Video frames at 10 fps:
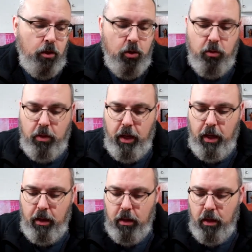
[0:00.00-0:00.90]
to
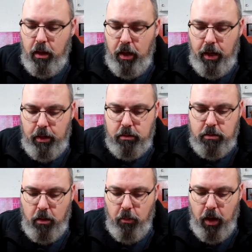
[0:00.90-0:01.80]
create
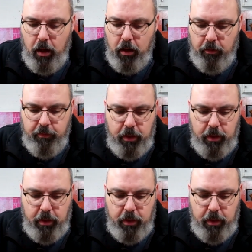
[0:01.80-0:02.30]
some of